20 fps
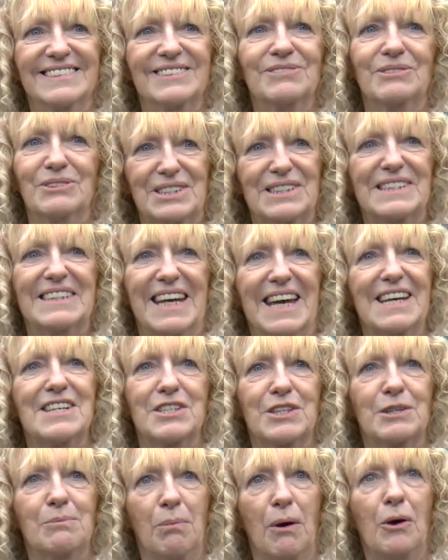wanted to get
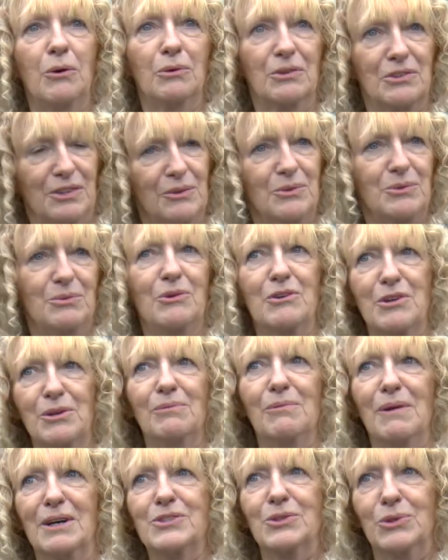into the boat because I was worried
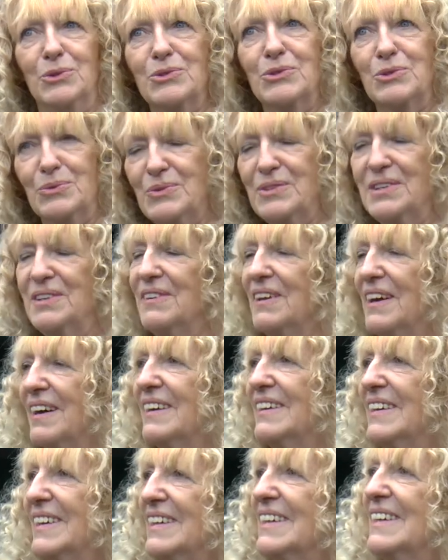that my daughter was in there,
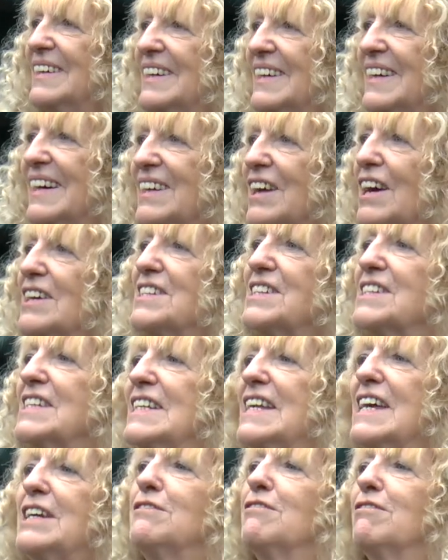and I
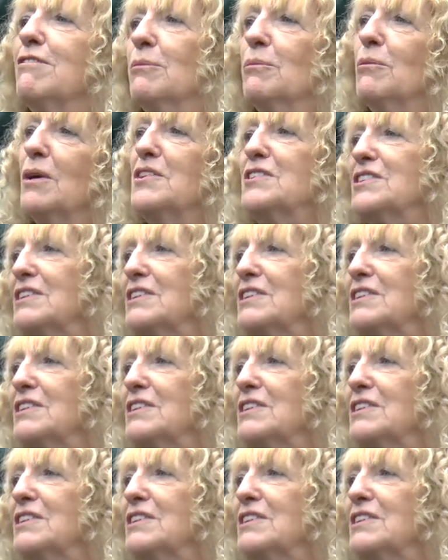slid from one